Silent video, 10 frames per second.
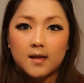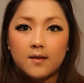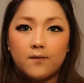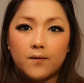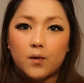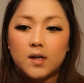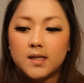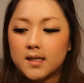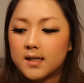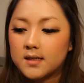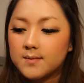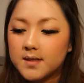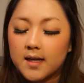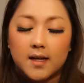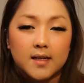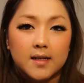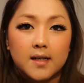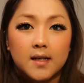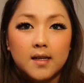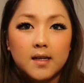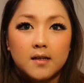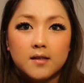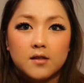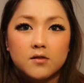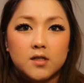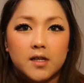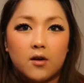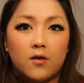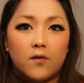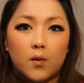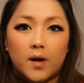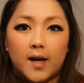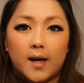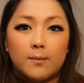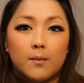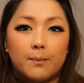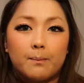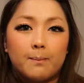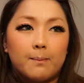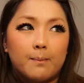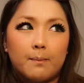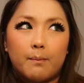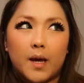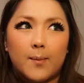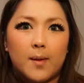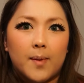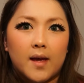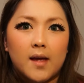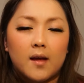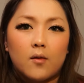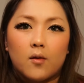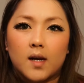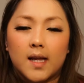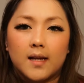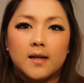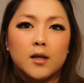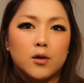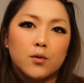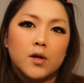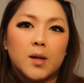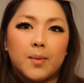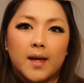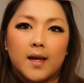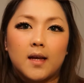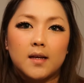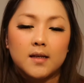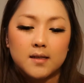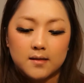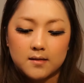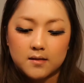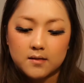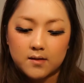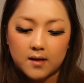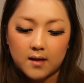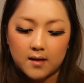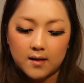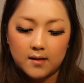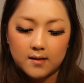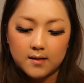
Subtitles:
then for lips, I usually go for a baby pink or like a nudie pink sort of color.